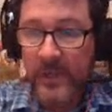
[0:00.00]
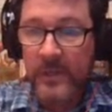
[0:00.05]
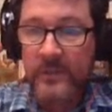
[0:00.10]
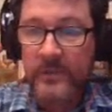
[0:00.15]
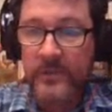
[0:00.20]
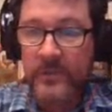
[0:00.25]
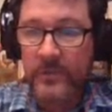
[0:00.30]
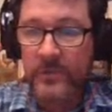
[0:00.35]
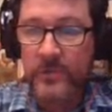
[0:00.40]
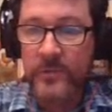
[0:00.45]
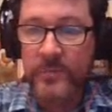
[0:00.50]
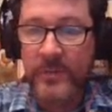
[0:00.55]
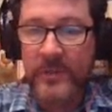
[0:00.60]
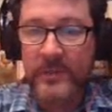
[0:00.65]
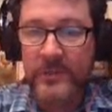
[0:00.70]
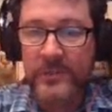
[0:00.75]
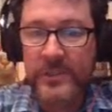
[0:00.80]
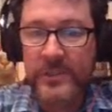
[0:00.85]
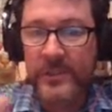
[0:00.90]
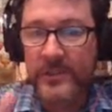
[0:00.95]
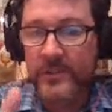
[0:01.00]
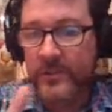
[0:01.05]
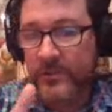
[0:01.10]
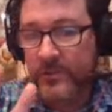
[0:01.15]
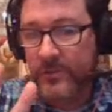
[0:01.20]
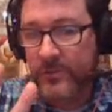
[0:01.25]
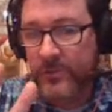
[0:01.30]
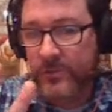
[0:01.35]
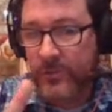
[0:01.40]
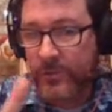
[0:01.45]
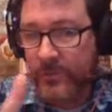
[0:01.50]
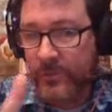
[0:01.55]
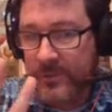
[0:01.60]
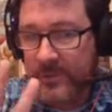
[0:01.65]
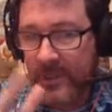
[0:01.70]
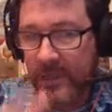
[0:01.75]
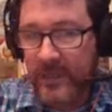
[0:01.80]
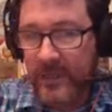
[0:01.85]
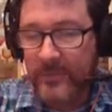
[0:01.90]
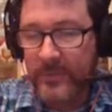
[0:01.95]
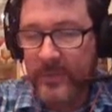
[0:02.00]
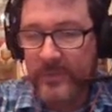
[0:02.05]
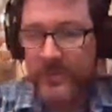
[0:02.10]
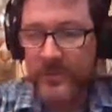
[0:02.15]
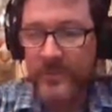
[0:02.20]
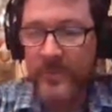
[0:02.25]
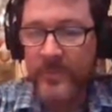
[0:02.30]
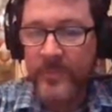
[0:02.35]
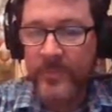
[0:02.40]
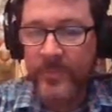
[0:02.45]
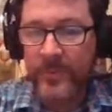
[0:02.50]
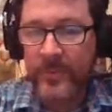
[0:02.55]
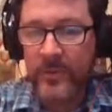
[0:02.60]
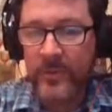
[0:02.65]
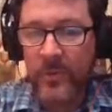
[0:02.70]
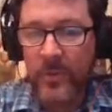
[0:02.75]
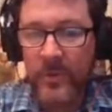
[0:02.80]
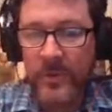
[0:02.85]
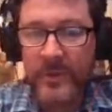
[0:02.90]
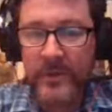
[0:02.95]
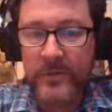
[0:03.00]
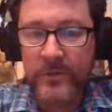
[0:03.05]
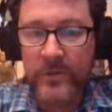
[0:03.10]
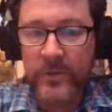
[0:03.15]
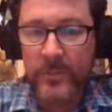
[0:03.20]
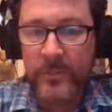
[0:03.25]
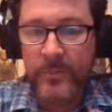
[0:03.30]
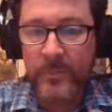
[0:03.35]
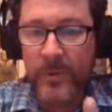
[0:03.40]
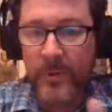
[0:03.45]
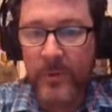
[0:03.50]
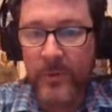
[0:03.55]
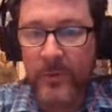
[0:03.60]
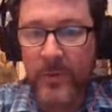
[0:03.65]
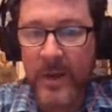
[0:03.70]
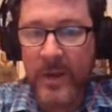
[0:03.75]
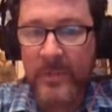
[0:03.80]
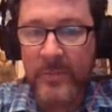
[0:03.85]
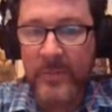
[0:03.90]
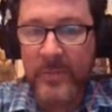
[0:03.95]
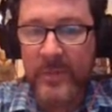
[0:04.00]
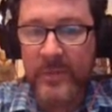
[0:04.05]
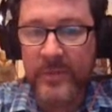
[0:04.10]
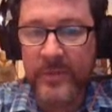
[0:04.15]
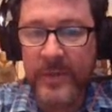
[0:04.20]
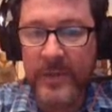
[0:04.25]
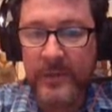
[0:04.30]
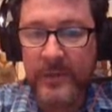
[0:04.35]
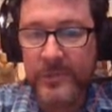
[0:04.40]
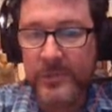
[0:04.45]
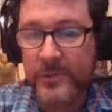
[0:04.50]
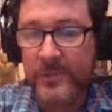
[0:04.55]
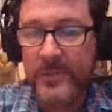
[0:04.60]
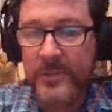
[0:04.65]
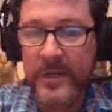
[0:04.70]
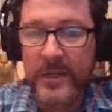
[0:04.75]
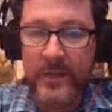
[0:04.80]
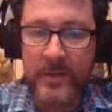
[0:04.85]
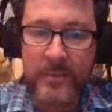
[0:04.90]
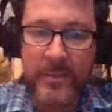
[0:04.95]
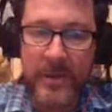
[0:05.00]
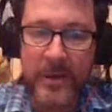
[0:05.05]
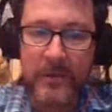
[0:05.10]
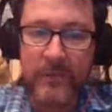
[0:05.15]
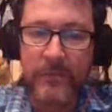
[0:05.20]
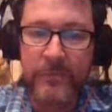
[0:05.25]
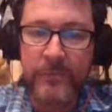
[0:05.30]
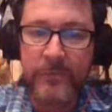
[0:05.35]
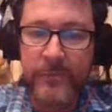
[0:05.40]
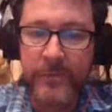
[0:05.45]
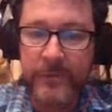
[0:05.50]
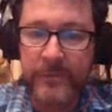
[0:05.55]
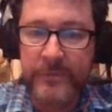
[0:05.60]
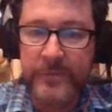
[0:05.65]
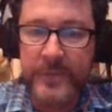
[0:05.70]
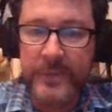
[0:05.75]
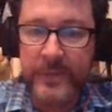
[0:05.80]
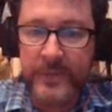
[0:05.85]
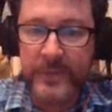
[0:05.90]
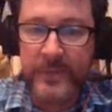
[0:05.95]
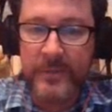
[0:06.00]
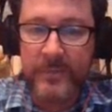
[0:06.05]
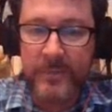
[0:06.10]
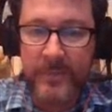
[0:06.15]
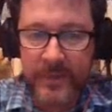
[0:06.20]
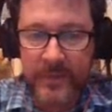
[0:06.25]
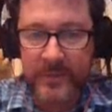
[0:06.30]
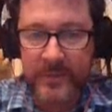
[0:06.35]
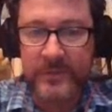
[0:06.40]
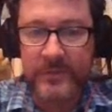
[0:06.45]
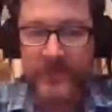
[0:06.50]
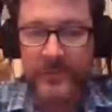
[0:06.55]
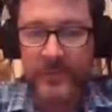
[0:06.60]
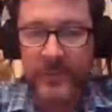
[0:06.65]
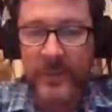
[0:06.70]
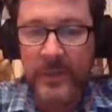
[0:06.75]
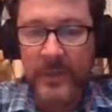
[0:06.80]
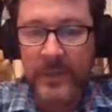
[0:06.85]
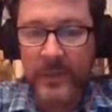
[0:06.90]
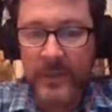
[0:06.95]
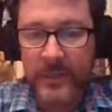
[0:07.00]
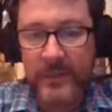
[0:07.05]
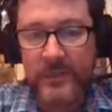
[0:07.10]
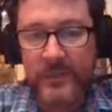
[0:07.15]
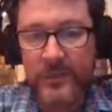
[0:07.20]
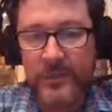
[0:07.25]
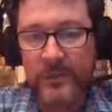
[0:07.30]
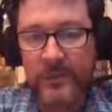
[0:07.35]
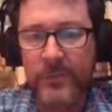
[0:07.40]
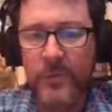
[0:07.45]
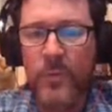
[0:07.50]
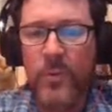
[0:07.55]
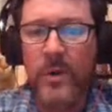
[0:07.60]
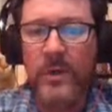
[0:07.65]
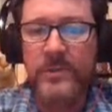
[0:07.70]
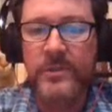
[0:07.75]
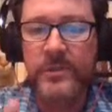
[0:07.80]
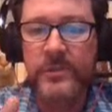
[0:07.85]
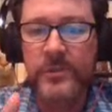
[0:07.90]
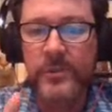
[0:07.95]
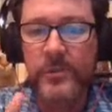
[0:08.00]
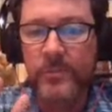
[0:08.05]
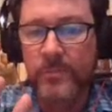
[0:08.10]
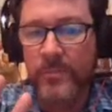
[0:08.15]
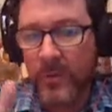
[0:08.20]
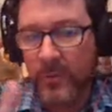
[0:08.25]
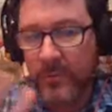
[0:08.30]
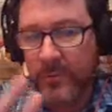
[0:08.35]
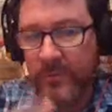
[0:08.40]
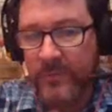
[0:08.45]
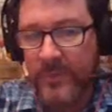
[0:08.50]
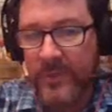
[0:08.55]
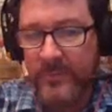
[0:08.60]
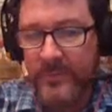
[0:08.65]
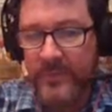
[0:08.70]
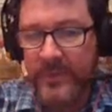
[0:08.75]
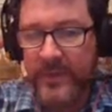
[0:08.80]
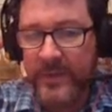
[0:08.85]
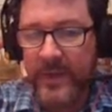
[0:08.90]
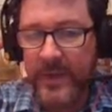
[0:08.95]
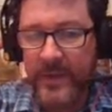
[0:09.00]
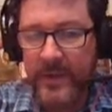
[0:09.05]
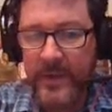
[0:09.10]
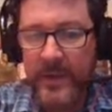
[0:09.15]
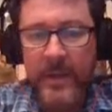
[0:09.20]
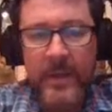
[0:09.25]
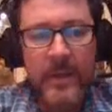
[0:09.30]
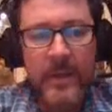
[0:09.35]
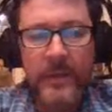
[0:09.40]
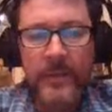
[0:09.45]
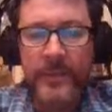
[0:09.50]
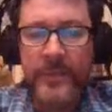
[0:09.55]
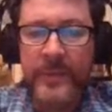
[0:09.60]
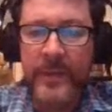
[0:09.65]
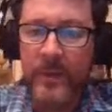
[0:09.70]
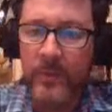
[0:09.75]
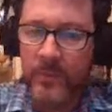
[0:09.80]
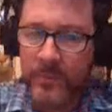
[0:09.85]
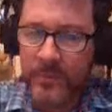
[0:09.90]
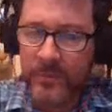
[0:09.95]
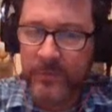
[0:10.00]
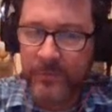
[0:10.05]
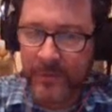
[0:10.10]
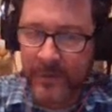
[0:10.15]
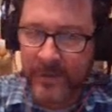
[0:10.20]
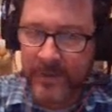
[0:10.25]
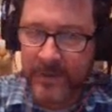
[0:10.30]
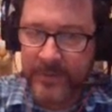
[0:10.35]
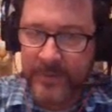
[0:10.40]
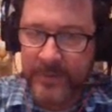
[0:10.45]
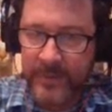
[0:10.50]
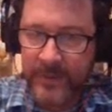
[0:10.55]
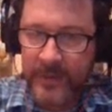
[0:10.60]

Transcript: So spreadsheets, two assignments. According to the program, they should take about 15 minutes each. If you want to do both of them today, that would be fine.